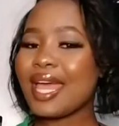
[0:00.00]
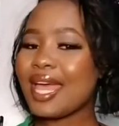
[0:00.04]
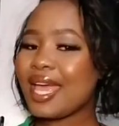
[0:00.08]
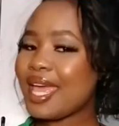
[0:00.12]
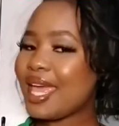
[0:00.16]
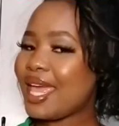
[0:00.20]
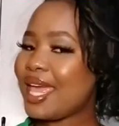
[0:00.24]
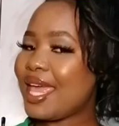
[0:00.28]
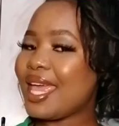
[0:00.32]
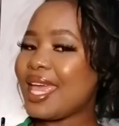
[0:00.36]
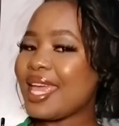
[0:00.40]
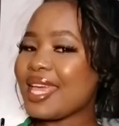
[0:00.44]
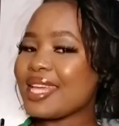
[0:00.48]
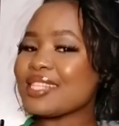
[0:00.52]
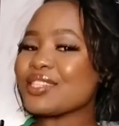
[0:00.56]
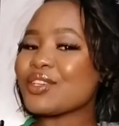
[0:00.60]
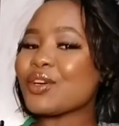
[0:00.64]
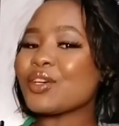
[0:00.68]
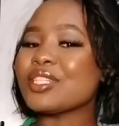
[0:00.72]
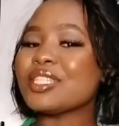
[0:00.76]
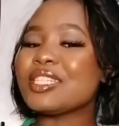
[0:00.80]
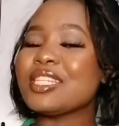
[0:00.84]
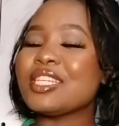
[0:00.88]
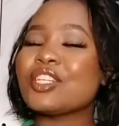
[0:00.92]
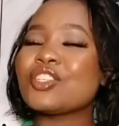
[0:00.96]
And
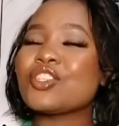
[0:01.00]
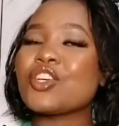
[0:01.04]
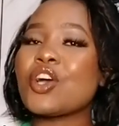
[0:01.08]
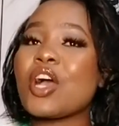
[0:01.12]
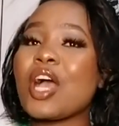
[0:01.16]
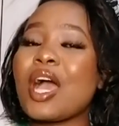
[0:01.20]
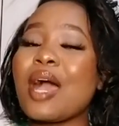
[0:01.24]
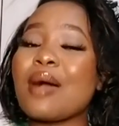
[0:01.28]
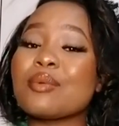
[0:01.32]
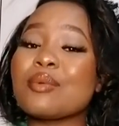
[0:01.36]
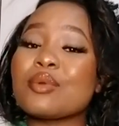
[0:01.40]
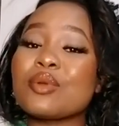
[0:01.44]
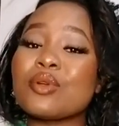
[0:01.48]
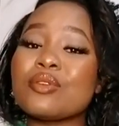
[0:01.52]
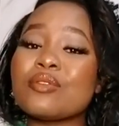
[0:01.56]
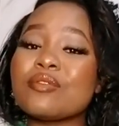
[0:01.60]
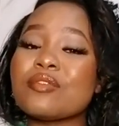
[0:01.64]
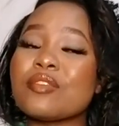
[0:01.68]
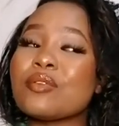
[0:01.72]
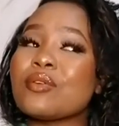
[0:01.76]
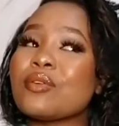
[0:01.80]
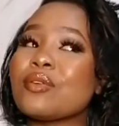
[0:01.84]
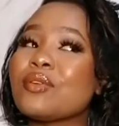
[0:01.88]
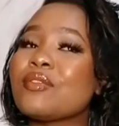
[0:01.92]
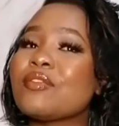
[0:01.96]
on TikTok, I'm
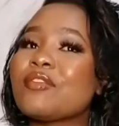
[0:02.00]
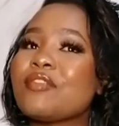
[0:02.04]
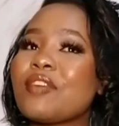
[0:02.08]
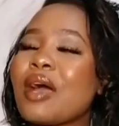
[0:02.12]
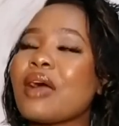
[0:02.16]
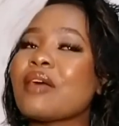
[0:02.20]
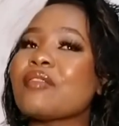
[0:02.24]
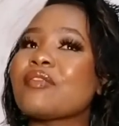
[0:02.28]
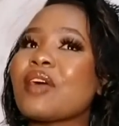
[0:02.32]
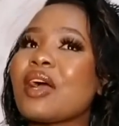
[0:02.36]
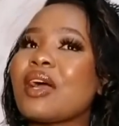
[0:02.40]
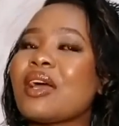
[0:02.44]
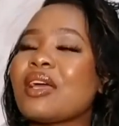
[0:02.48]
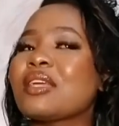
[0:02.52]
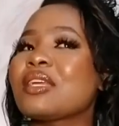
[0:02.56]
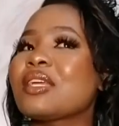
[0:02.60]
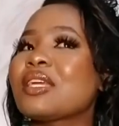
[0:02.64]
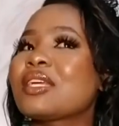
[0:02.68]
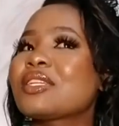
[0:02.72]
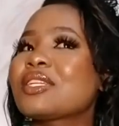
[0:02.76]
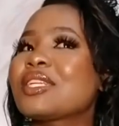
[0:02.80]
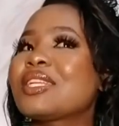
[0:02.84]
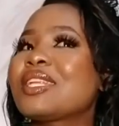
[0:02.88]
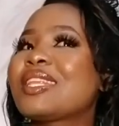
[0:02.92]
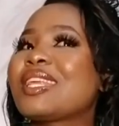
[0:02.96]
Nolivo5. I
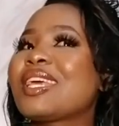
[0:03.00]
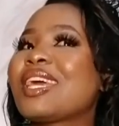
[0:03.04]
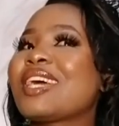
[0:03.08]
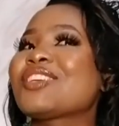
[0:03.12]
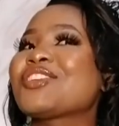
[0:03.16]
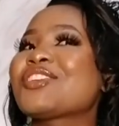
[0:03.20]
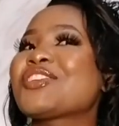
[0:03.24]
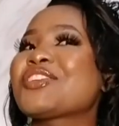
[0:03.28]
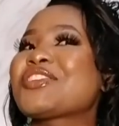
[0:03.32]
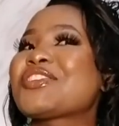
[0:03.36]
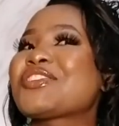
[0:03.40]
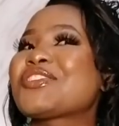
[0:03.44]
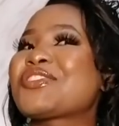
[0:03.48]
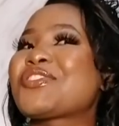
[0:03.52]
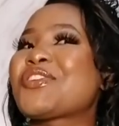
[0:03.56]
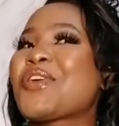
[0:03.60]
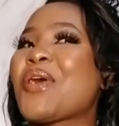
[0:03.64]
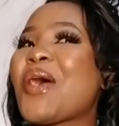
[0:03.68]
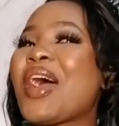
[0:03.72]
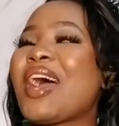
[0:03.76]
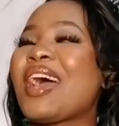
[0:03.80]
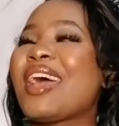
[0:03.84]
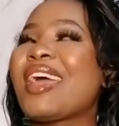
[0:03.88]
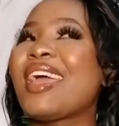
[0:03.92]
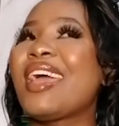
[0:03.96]
actually think I should
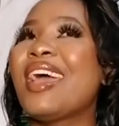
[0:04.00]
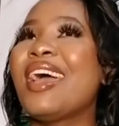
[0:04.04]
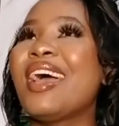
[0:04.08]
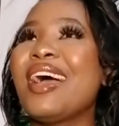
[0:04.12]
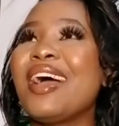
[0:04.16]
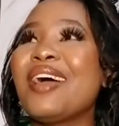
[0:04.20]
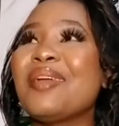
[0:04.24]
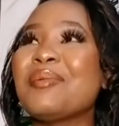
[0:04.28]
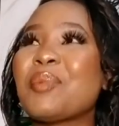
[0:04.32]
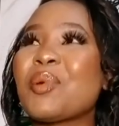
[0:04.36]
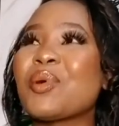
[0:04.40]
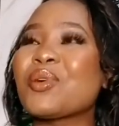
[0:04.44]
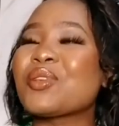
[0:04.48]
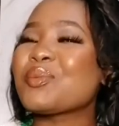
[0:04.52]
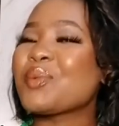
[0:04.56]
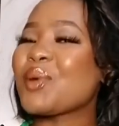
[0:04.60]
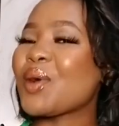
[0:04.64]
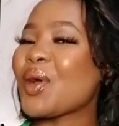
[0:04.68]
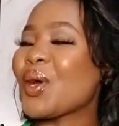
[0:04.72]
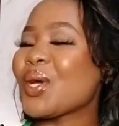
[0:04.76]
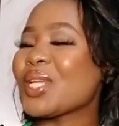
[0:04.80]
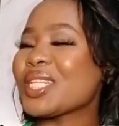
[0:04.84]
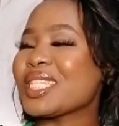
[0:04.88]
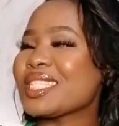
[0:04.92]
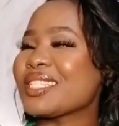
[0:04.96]
try and post more
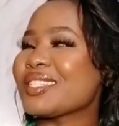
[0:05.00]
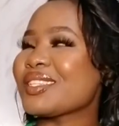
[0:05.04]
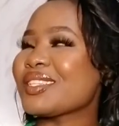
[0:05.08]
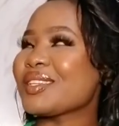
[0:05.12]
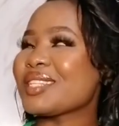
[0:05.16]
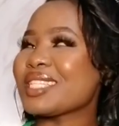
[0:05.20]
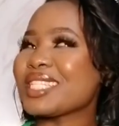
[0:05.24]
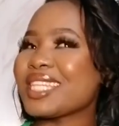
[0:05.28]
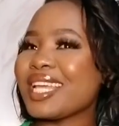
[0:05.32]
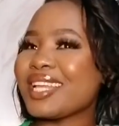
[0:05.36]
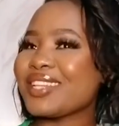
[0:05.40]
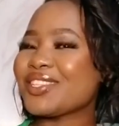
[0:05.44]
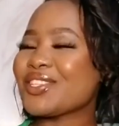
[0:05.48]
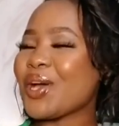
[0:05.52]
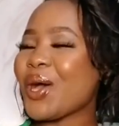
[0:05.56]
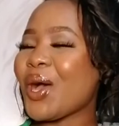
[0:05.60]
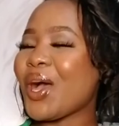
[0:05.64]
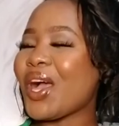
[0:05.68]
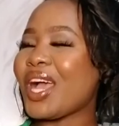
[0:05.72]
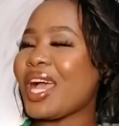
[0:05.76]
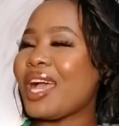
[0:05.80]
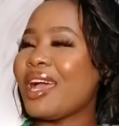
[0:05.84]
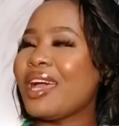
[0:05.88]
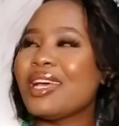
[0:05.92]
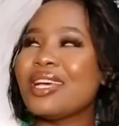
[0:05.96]
content on
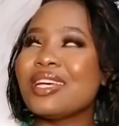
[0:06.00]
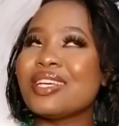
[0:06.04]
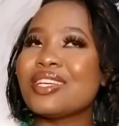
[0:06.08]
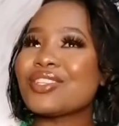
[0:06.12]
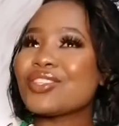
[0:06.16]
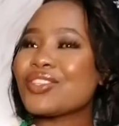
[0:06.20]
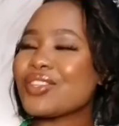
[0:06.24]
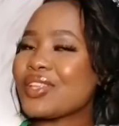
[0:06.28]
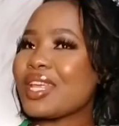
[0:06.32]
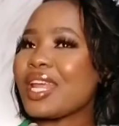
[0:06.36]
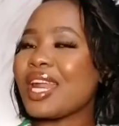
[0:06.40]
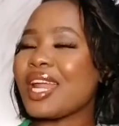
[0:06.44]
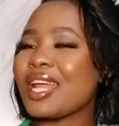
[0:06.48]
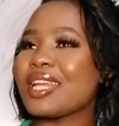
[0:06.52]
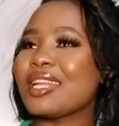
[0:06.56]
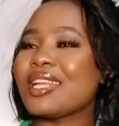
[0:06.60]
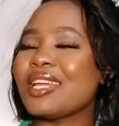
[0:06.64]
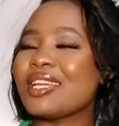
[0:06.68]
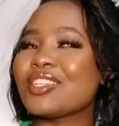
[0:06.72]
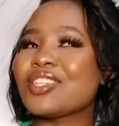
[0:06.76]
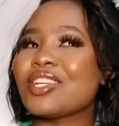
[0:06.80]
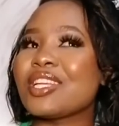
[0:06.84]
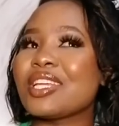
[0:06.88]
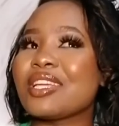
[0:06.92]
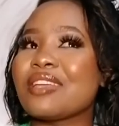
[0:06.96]
TikTok so that I can
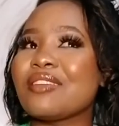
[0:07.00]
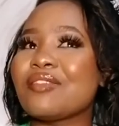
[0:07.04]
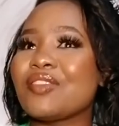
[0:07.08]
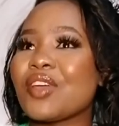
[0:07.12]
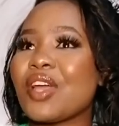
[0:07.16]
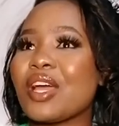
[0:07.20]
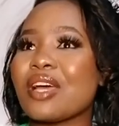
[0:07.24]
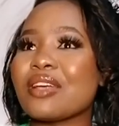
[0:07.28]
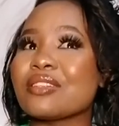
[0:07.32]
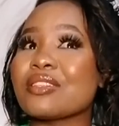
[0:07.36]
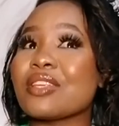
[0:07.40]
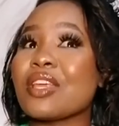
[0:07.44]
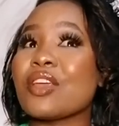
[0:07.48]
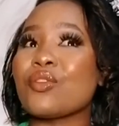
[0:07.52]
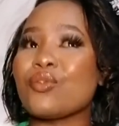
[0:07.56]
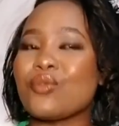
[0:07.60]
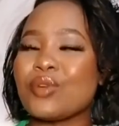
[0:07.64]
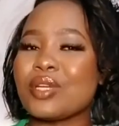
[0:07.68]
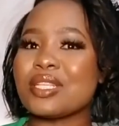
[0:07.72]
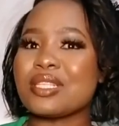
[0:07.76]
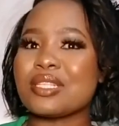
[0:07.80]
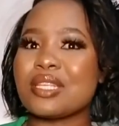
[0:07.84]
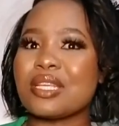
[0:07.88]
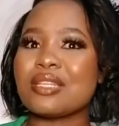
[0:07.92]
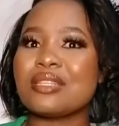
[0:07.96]
actually give you guys a
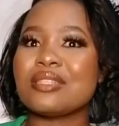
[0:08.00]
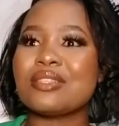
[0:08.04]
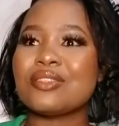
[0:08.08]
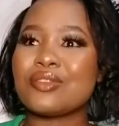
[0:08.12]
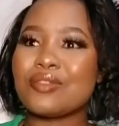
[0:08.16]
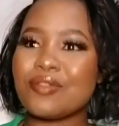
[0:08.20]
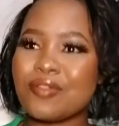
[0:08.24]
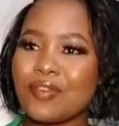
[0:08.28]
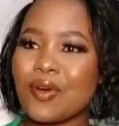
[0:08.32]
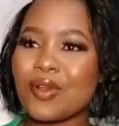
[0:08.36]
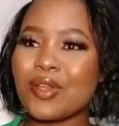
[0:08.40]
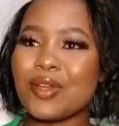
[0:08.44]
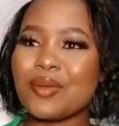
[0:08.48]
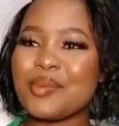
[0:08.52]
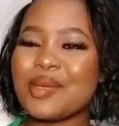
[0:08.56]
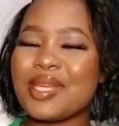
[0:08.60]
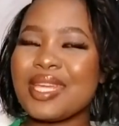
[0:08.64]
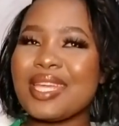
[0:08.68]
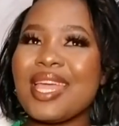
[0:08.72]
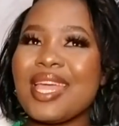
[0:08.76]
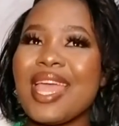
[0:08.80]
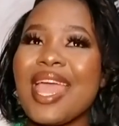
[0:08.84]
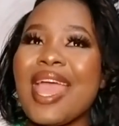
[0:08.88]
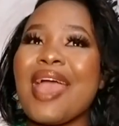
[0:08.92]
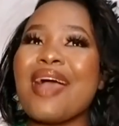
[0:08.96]
reason to follow
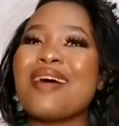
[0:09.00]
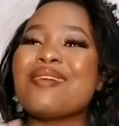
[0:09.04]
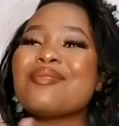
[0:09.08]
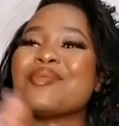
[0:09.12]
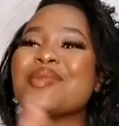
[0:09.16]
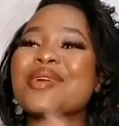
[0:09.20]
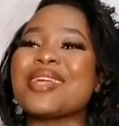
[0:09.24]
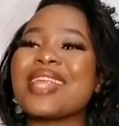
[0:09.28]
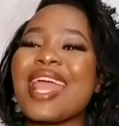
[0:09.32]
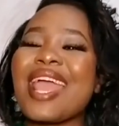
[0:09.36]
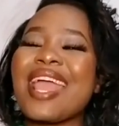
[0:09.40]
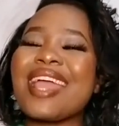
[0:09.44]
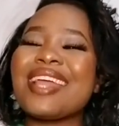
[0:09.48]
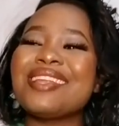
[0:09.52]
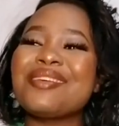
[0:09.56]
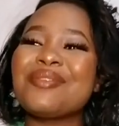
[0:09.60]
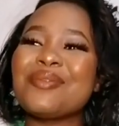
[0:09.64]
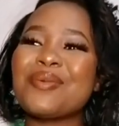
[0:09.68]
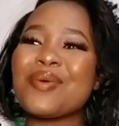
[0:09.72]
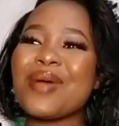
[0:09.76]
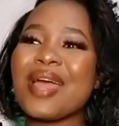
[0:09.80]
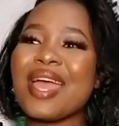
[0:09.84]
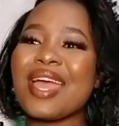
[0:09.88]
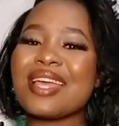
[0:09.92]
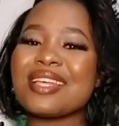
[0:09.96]
me. But
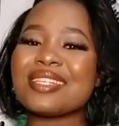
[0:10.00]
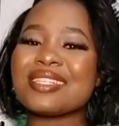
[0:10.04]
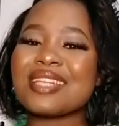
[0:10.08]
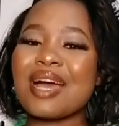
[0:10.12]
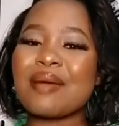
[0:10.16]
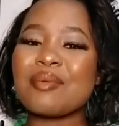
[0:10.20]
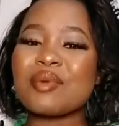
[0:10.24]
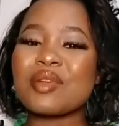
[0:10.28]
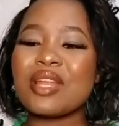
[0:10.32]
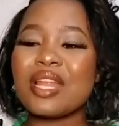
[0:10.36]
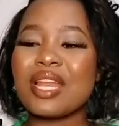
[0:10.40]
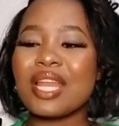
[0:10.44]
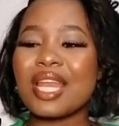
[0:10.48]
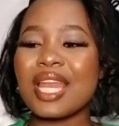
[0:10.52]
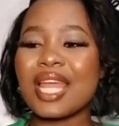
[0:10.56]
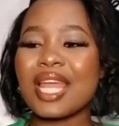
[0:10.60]
anyways, I'm